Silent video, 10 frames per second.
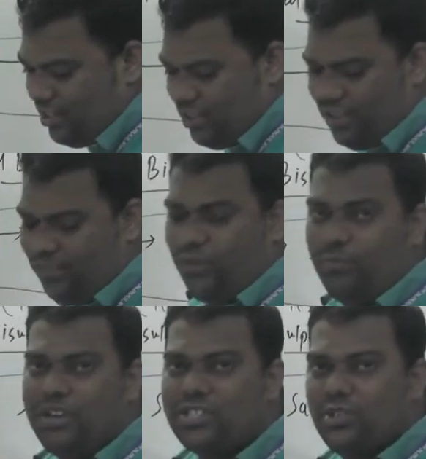if you
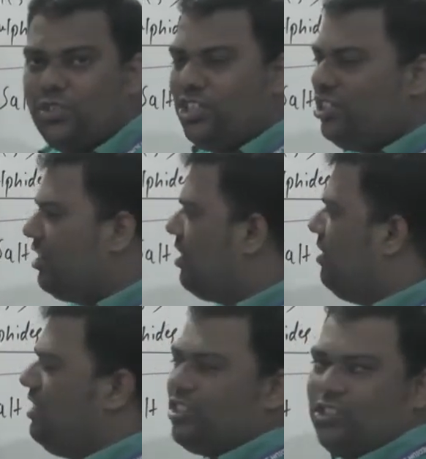must know the general
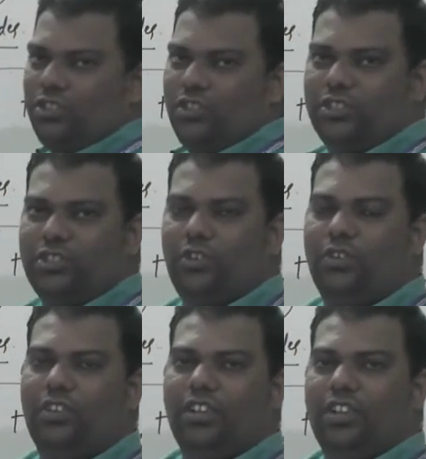reaction
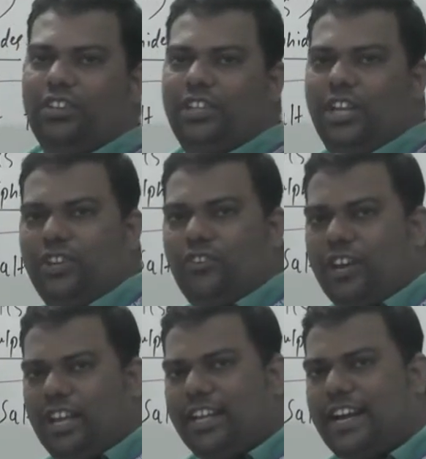also, then you
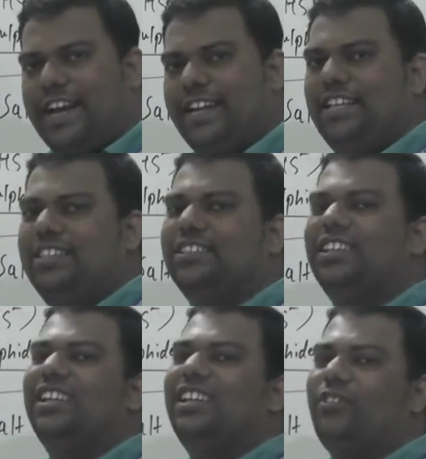can write
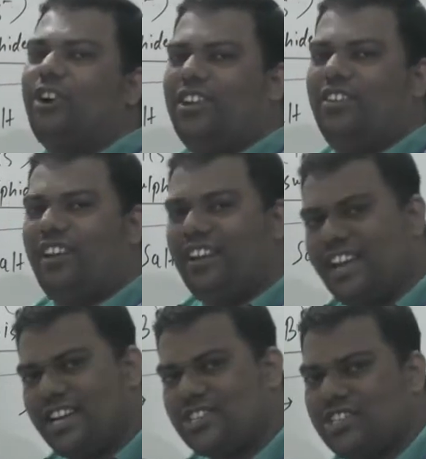easily whatever
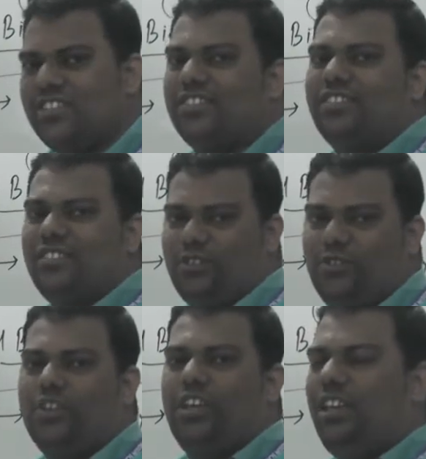reaction.
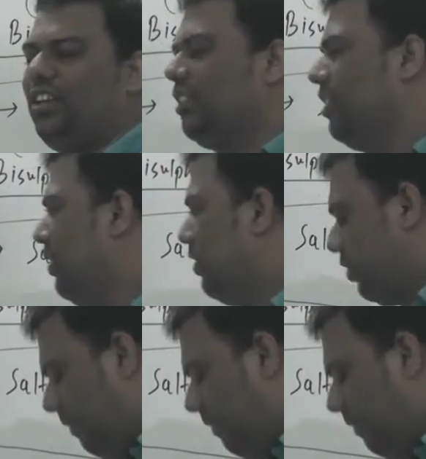Okay, so